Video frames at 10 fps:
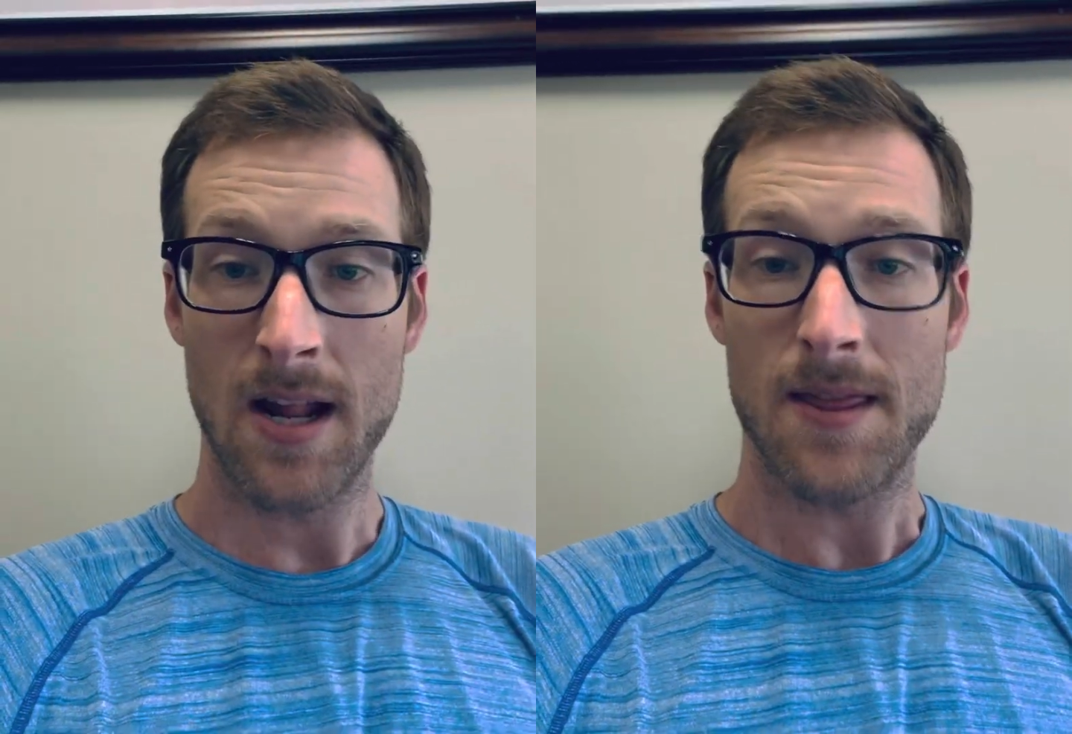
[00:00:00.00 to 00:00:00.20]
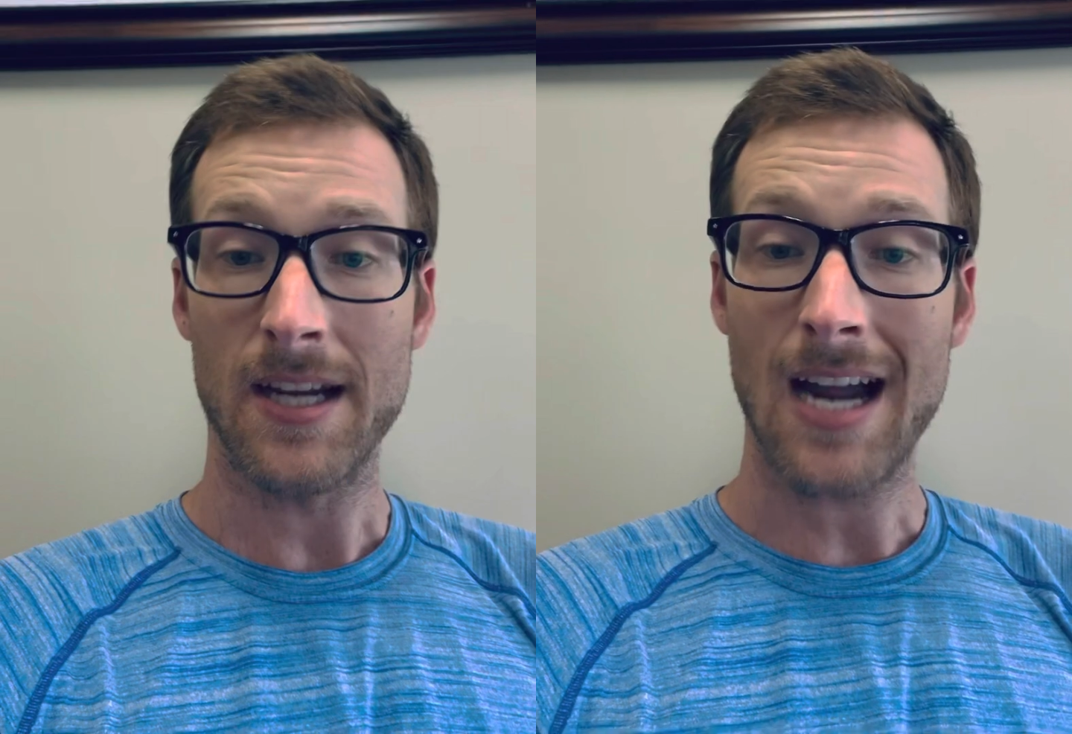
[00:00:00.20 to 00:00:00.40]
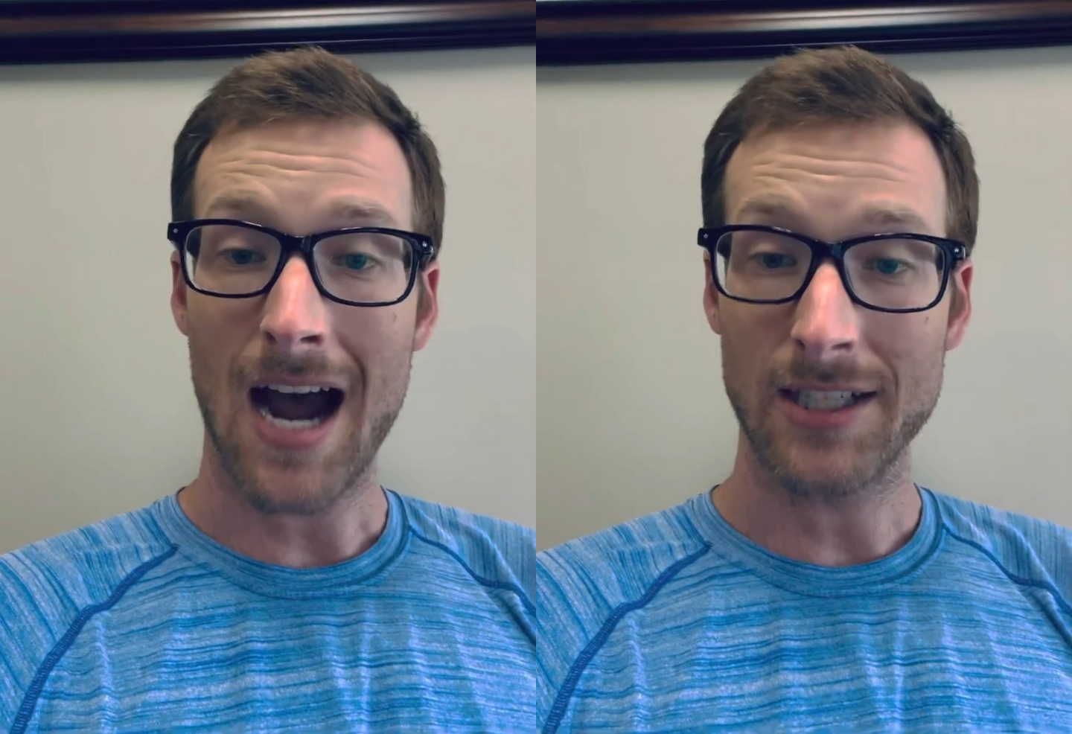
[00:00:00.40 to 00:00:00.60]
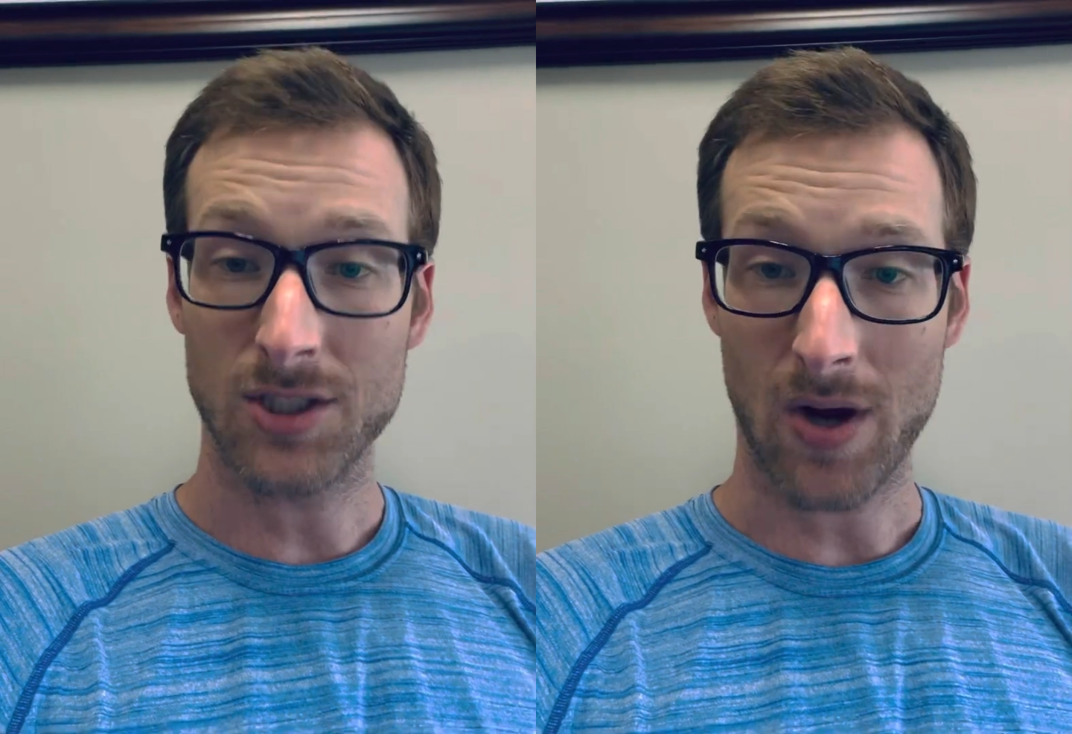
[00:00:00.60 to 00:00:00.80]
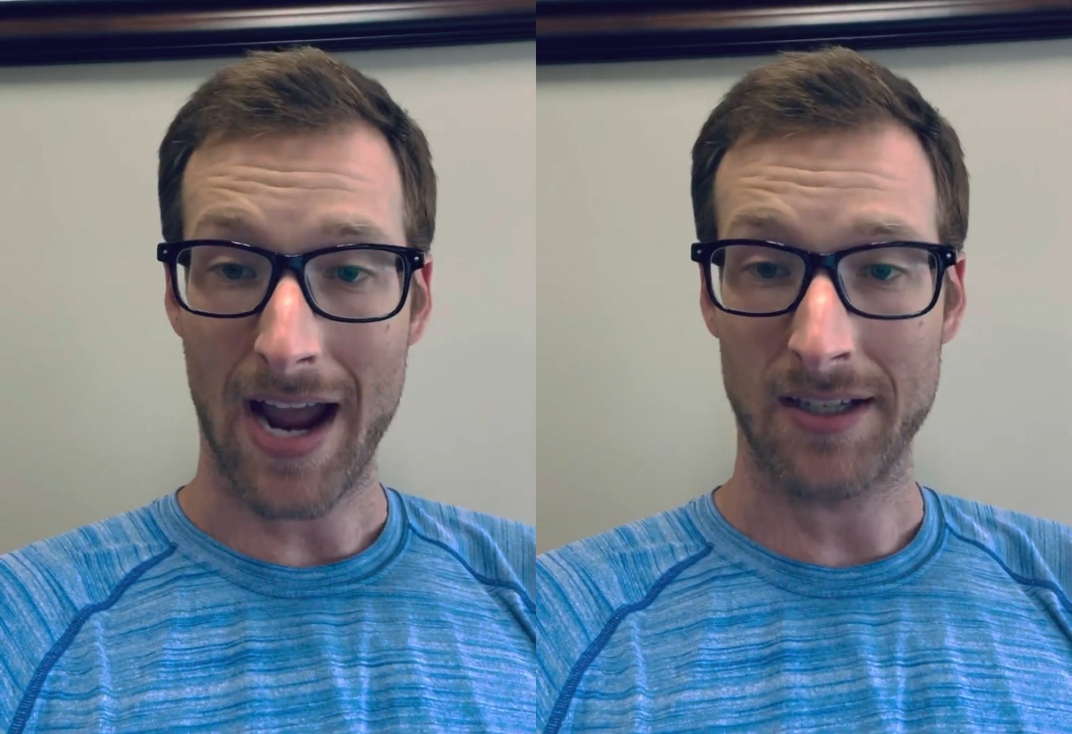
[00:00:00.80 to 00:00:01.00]
the
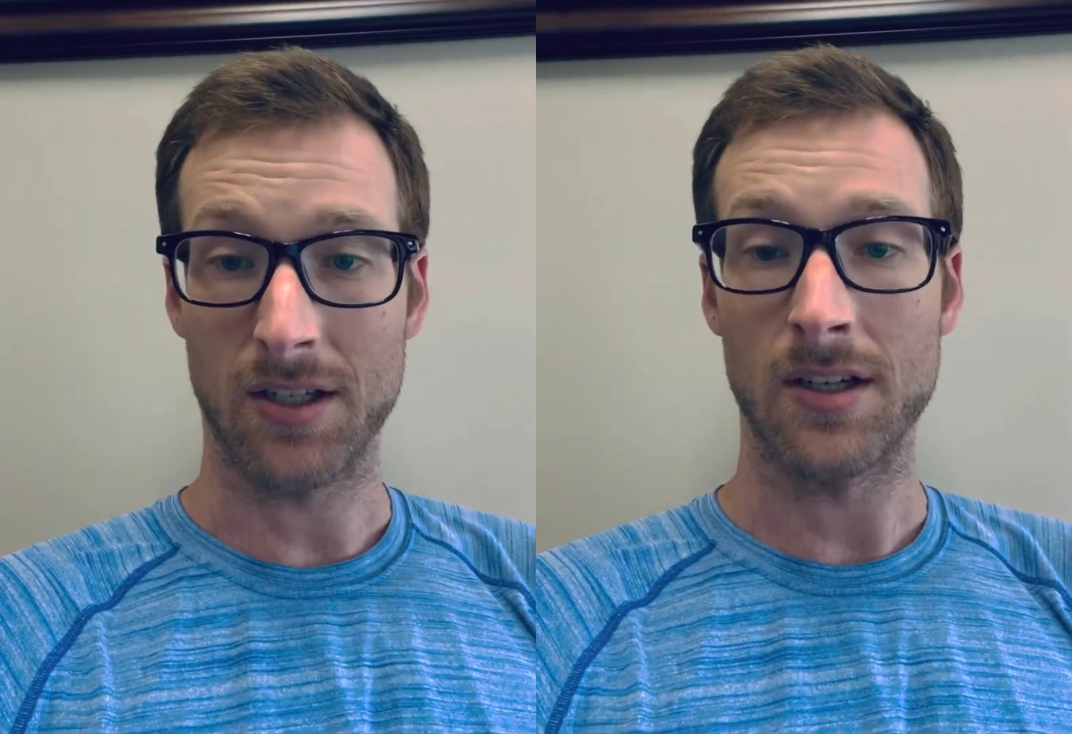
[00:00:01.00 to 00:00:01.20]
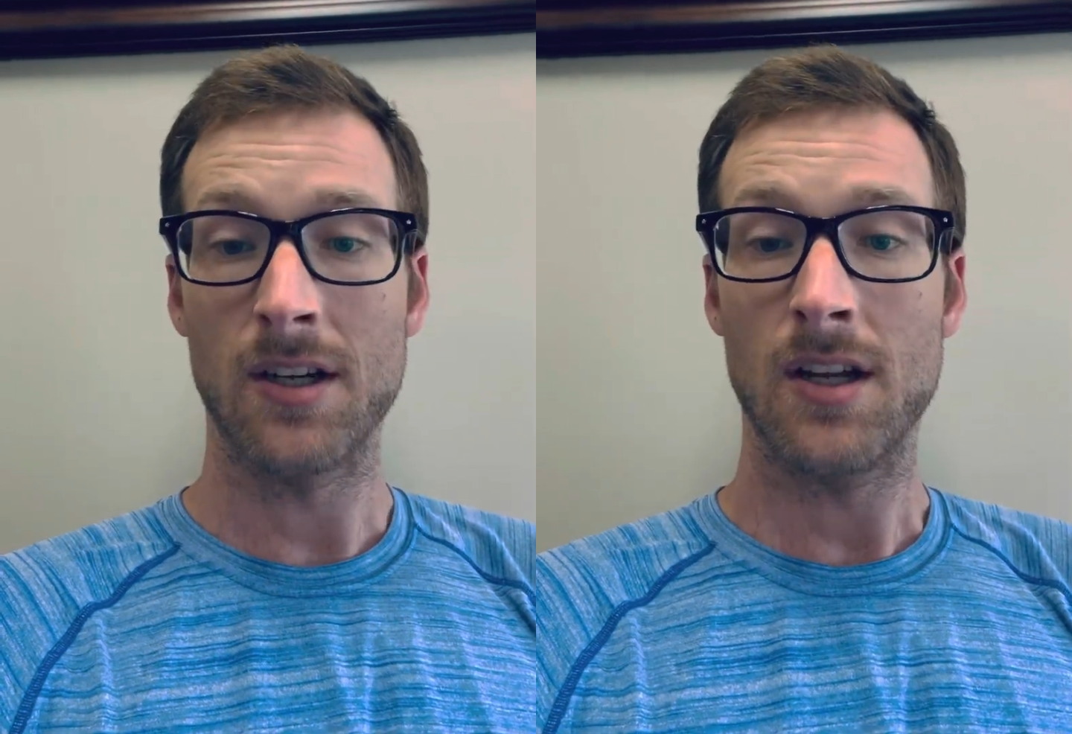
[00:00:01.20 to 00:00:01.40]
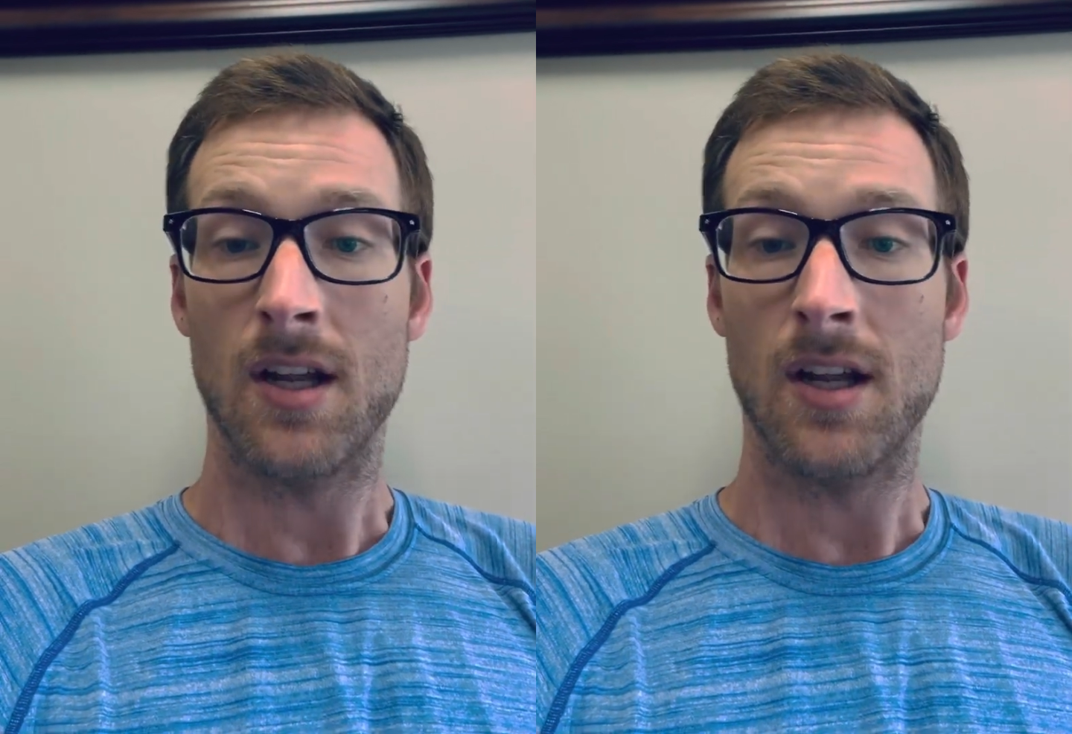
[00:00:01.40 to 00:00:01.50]
contractor